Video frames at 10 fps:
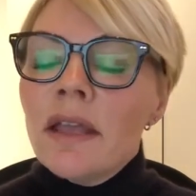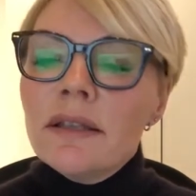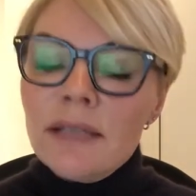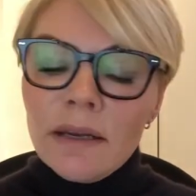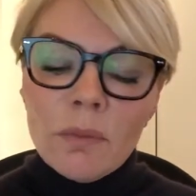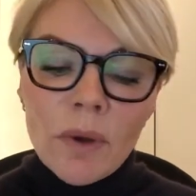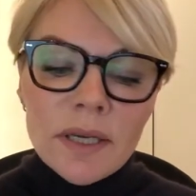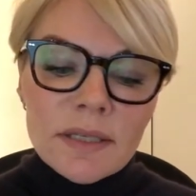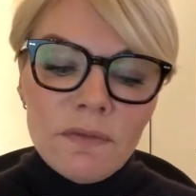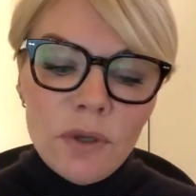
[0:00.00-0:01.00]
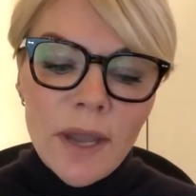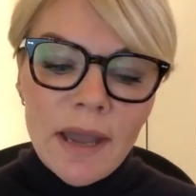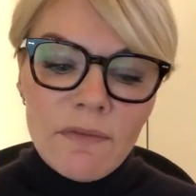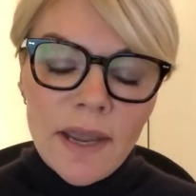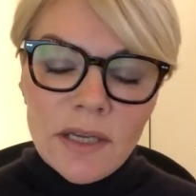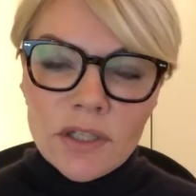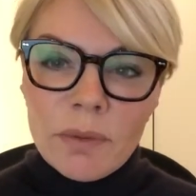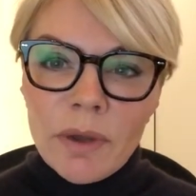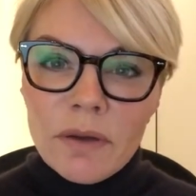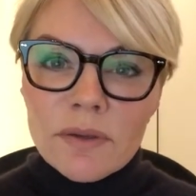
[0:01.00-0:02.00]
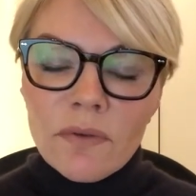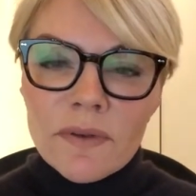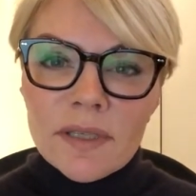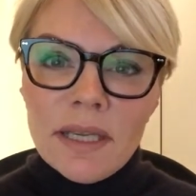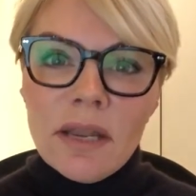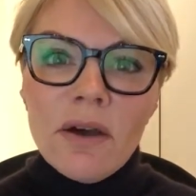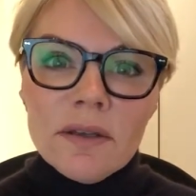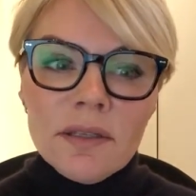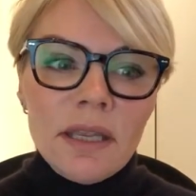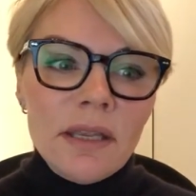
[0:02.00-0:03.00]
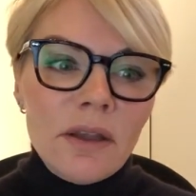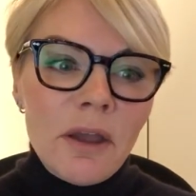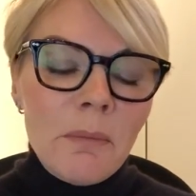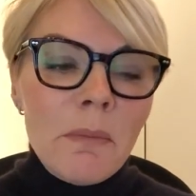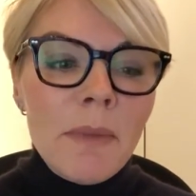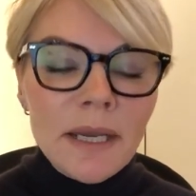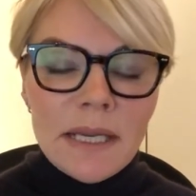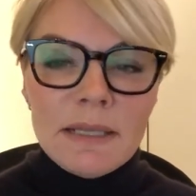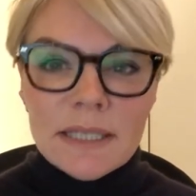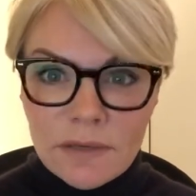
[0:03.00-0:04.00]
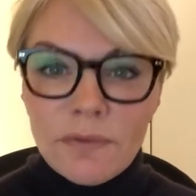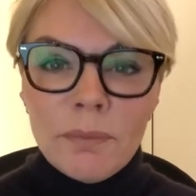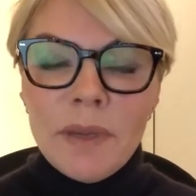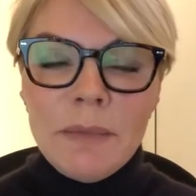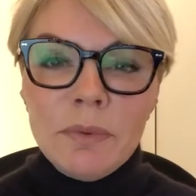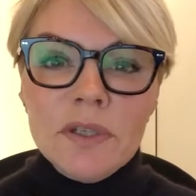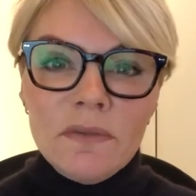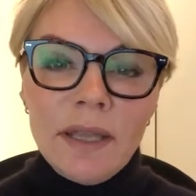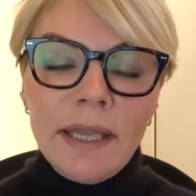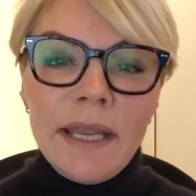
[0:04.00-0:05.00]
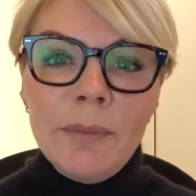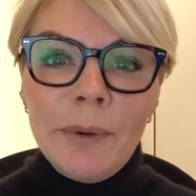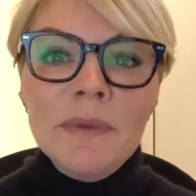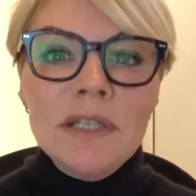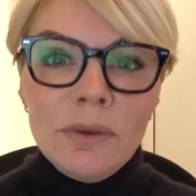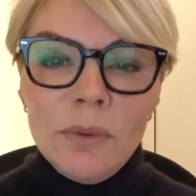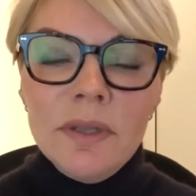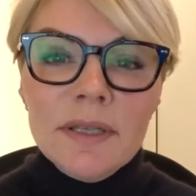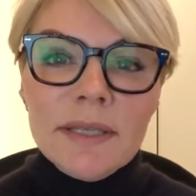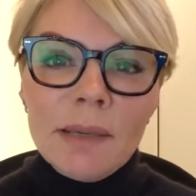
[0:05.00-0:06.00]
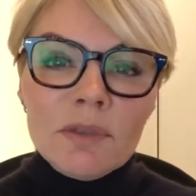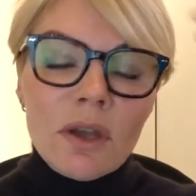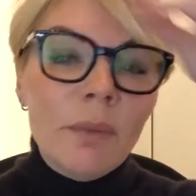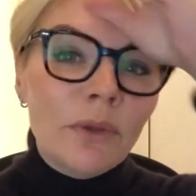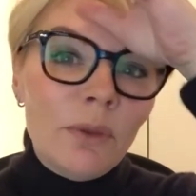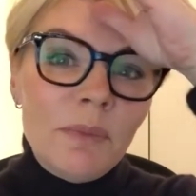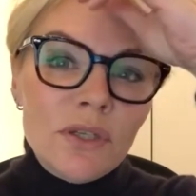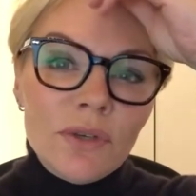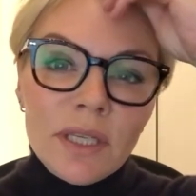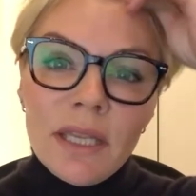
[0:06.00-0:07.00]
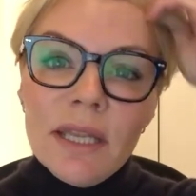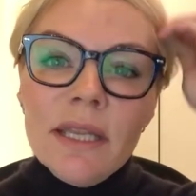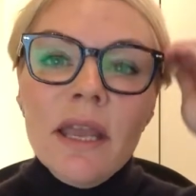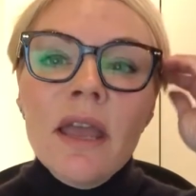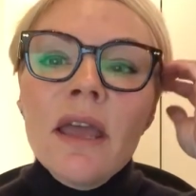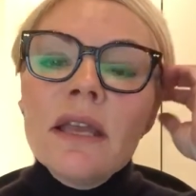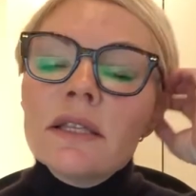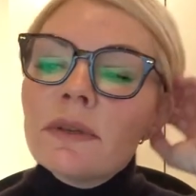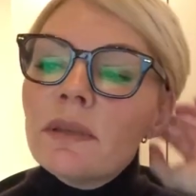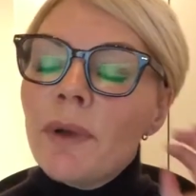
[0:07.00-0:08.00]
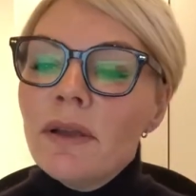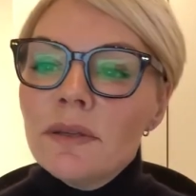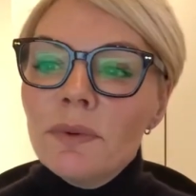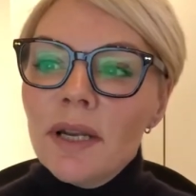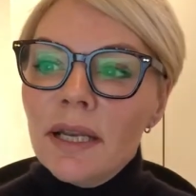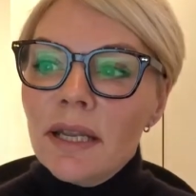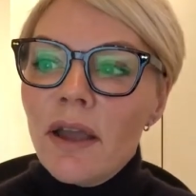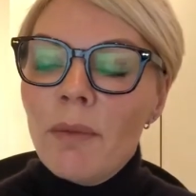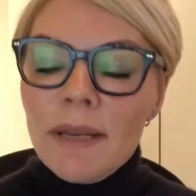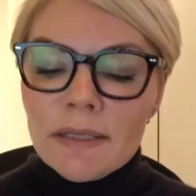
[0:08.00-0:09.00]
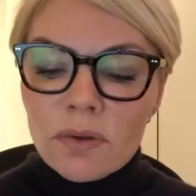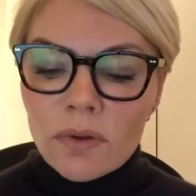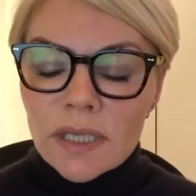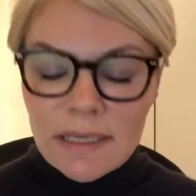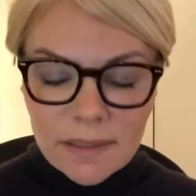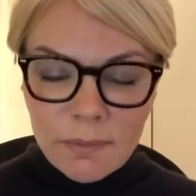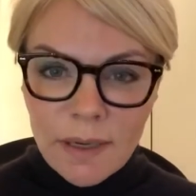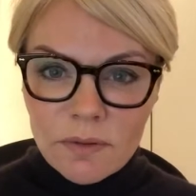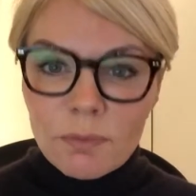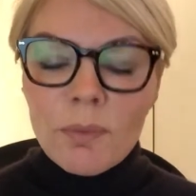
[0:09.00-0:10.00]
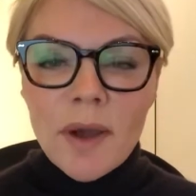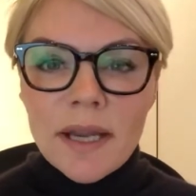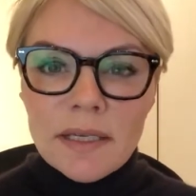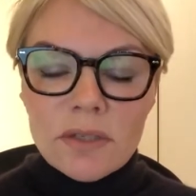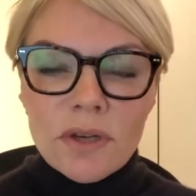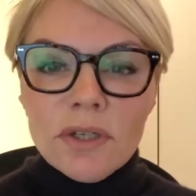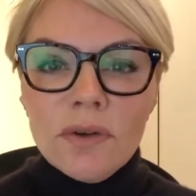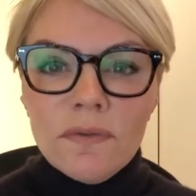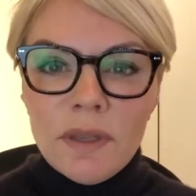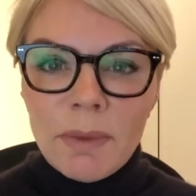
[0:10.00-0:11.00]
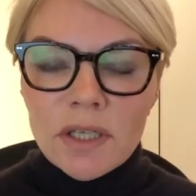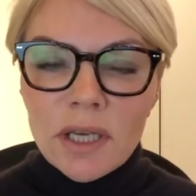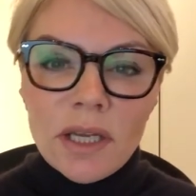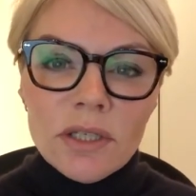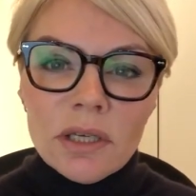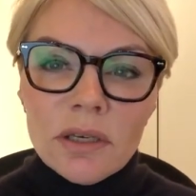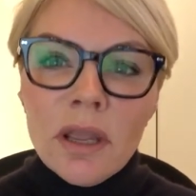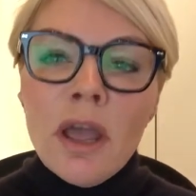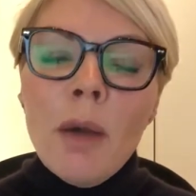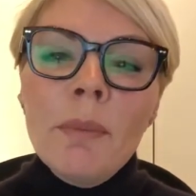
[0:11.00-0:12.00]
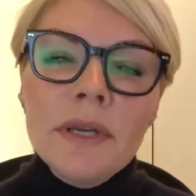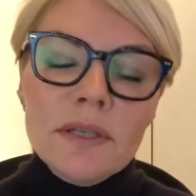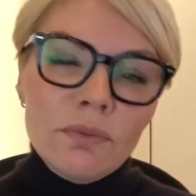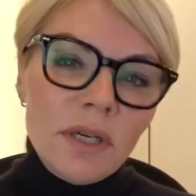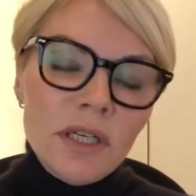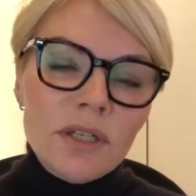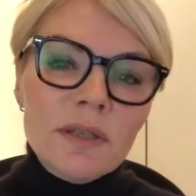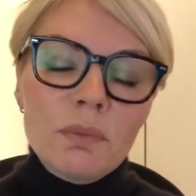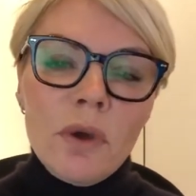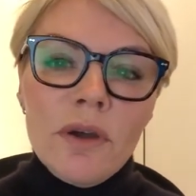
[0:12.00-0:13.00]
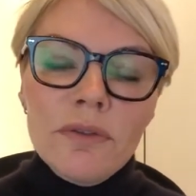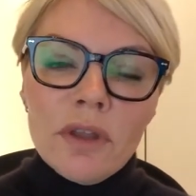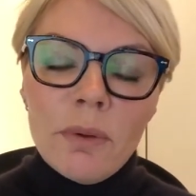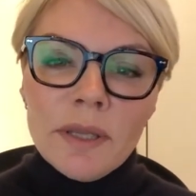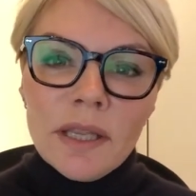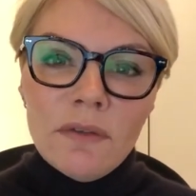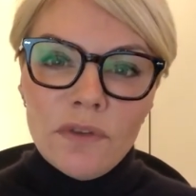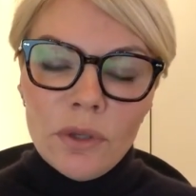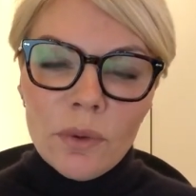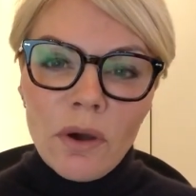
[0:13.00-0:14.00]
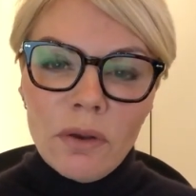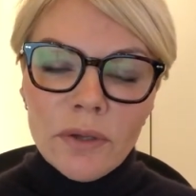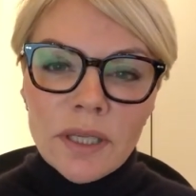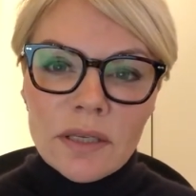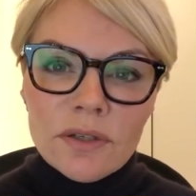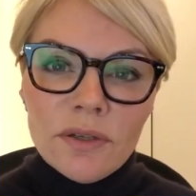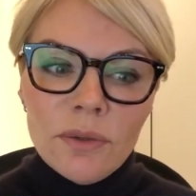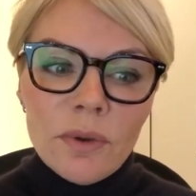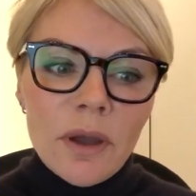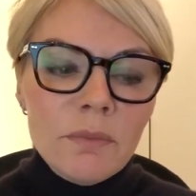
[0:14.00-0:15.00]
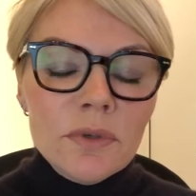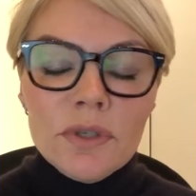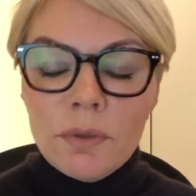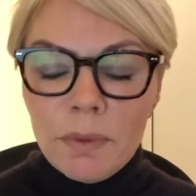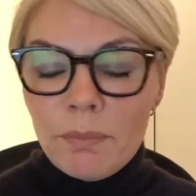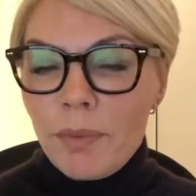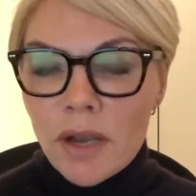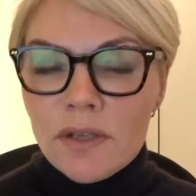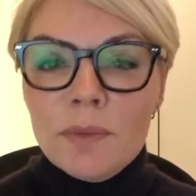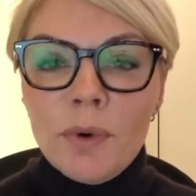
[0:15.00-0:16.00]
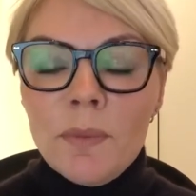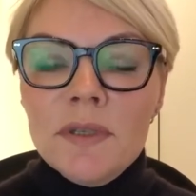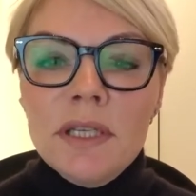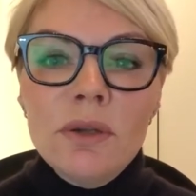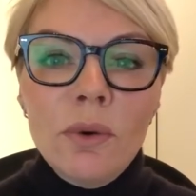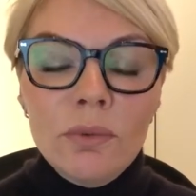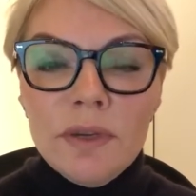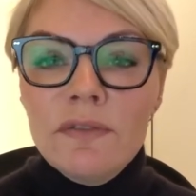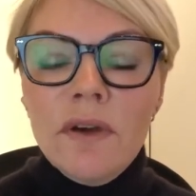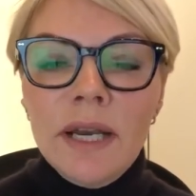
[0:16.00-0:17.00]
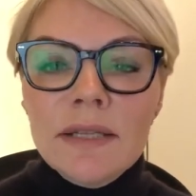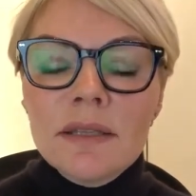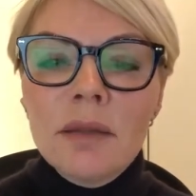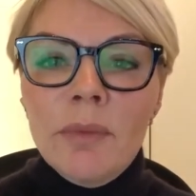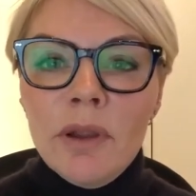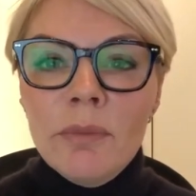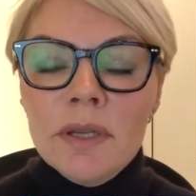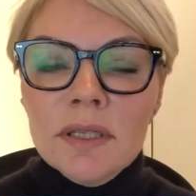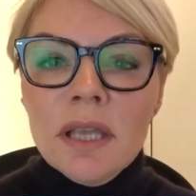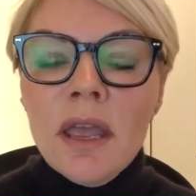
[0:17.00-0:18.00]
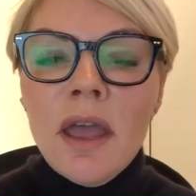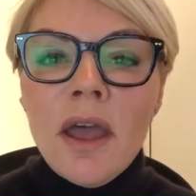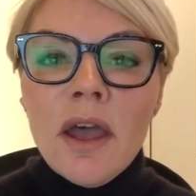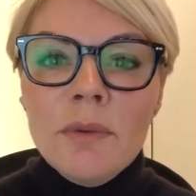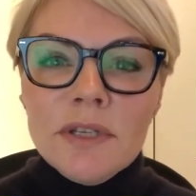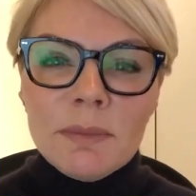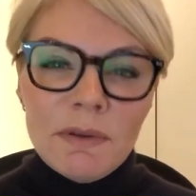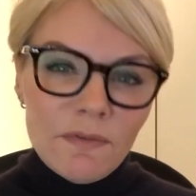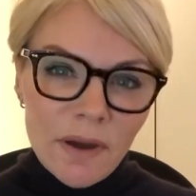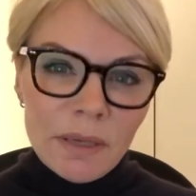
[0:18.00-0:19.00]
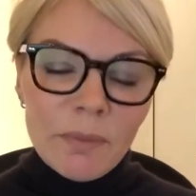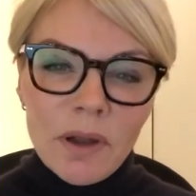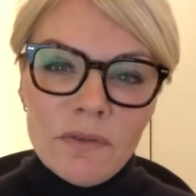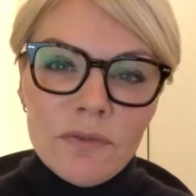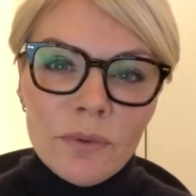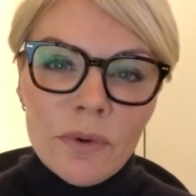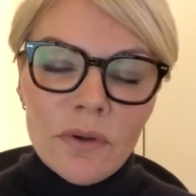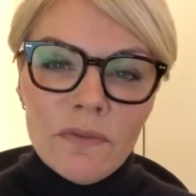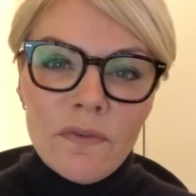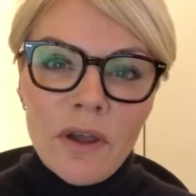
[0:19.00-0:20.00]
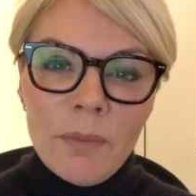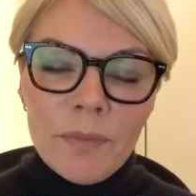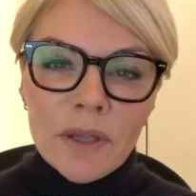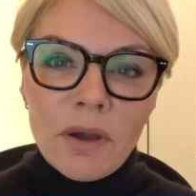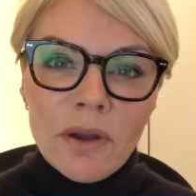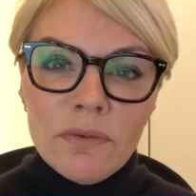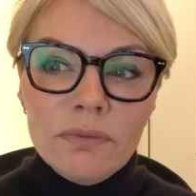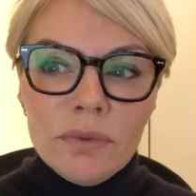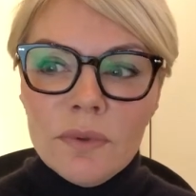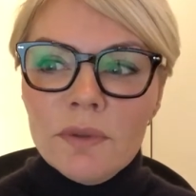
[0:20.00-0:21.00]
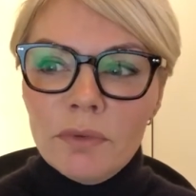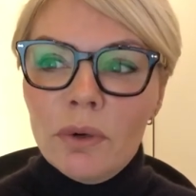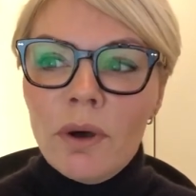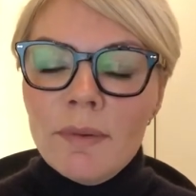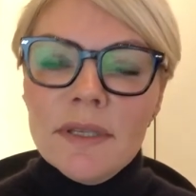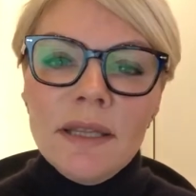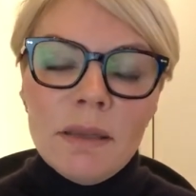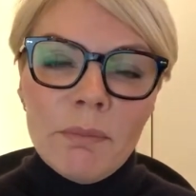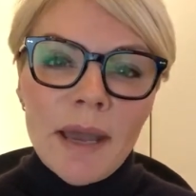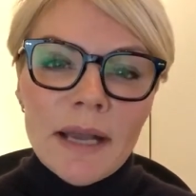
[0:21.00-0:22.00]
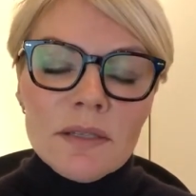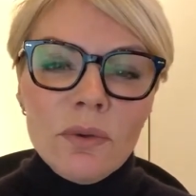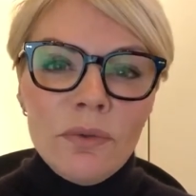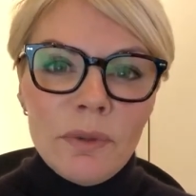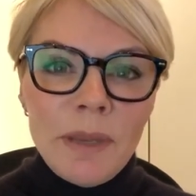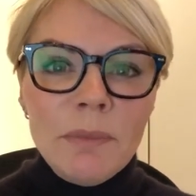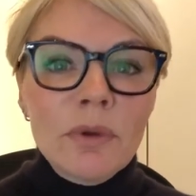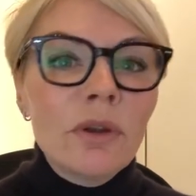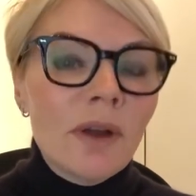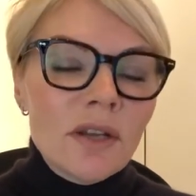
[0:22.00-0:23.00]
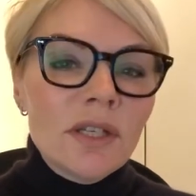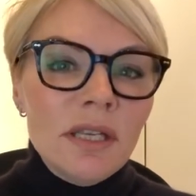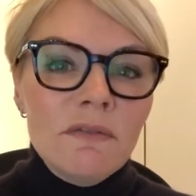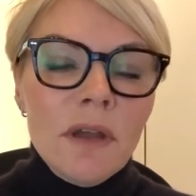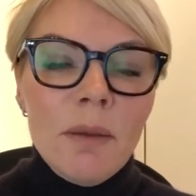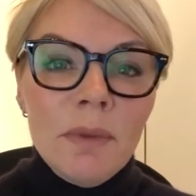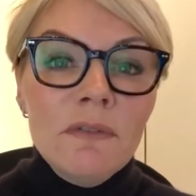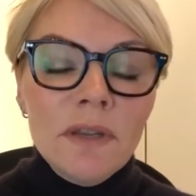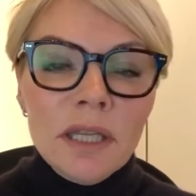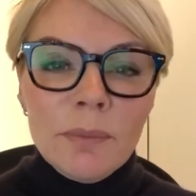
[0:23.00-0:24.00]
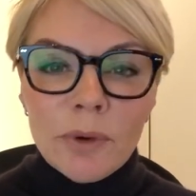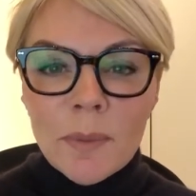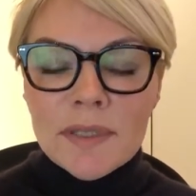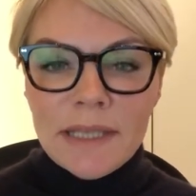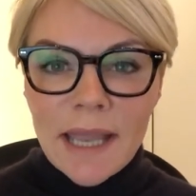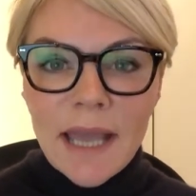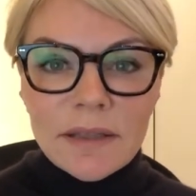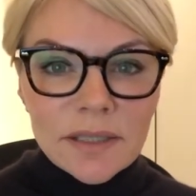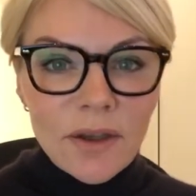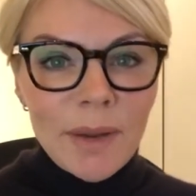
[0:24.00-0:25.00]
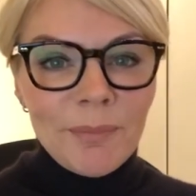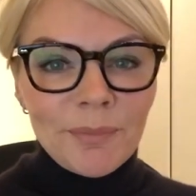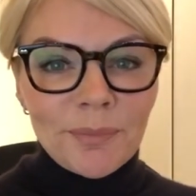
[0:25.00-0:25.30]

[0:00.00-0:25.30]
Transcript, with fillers: The second one is if you have HMOs, obviously asking um, many different people to vacate a property all at the same time could be tricky. So I suppose really um, it's not insurmountable by any stretch of the imagination, but it's really just worth knowing that if you are looking to um, purchase a property or refinance at the moment, um, just to be very mindful of um, the kind of rules and requirements and the impact on the people who are actually um, living in the property at the time.